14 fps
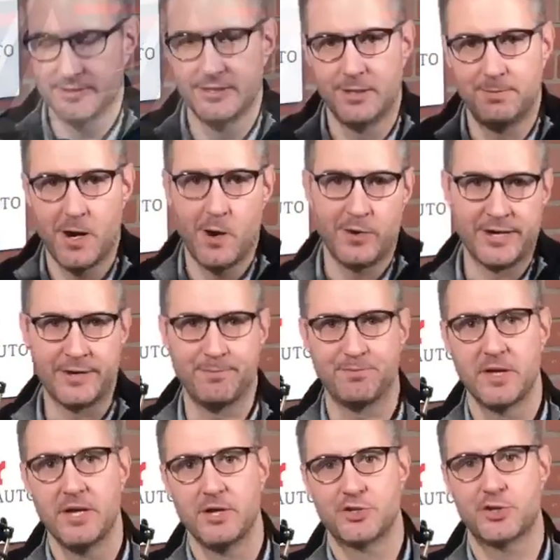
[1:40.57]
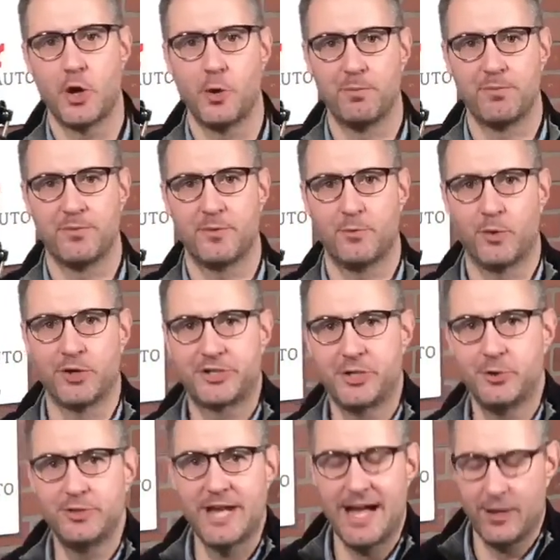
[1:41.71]
opponent. So we're
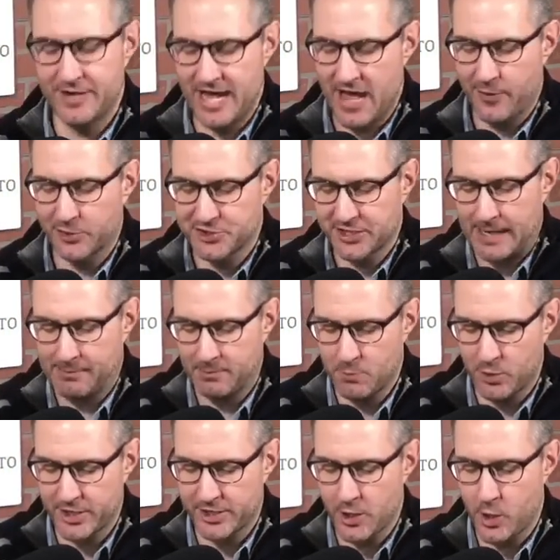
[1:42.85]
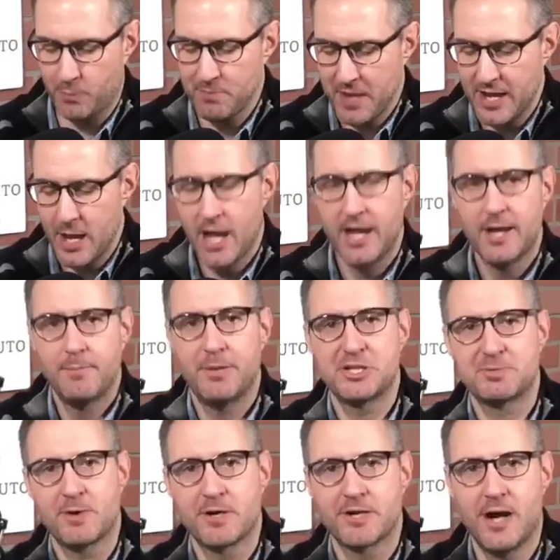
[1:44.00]
two down now. There's a couple more to go.
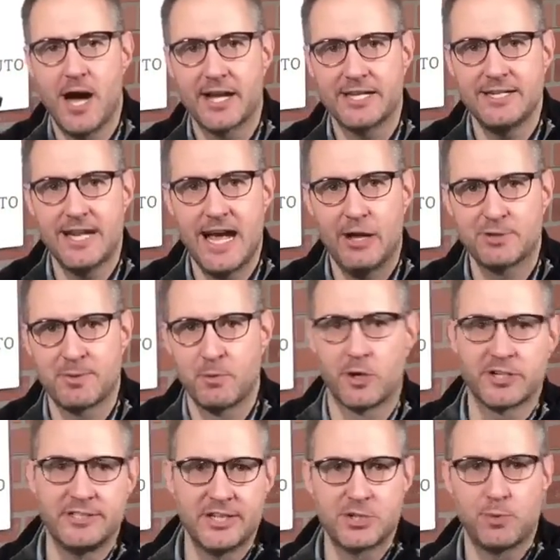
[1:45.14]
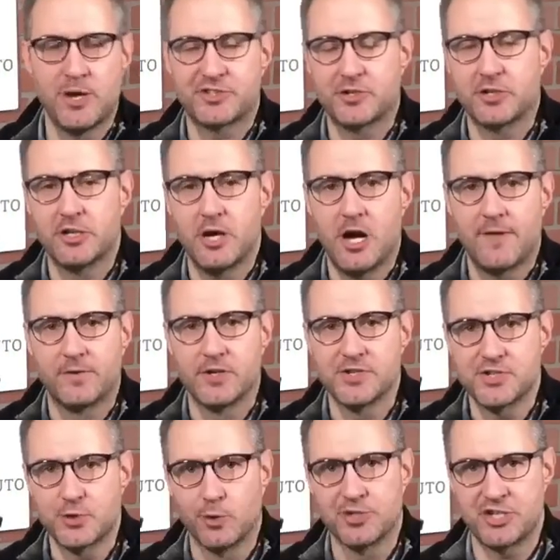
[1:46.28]
Pittsburgh Hockey Now has been working its Western
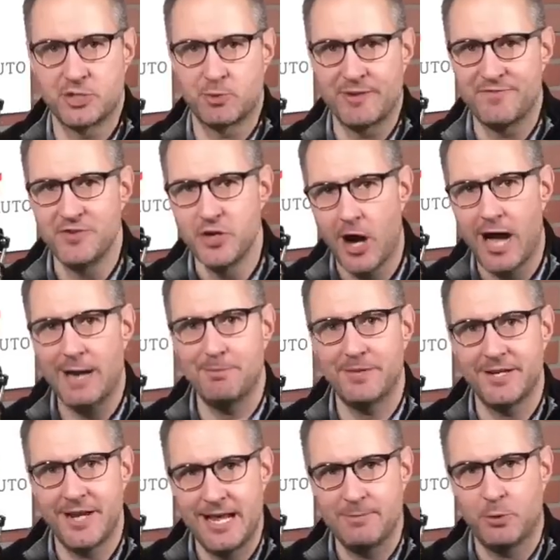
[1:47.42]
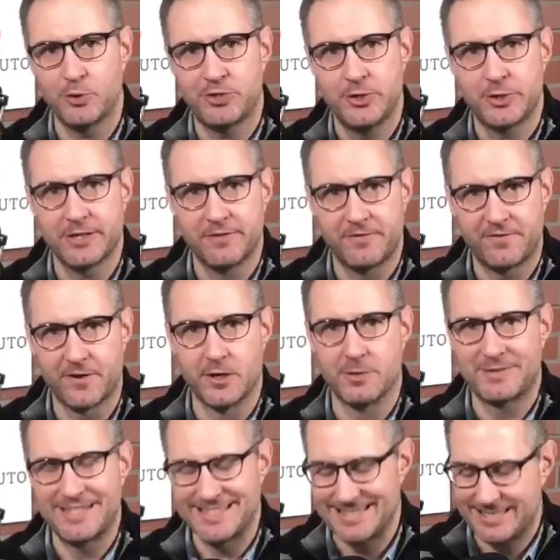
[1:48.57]
Conference sources. We've not been able to
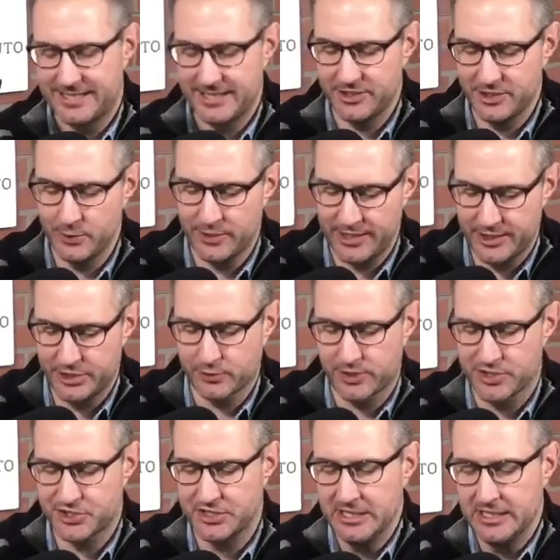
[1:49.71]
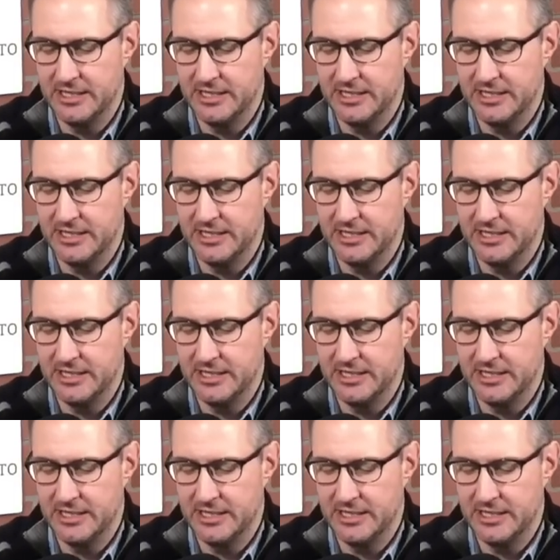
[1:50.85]
confirm continued interest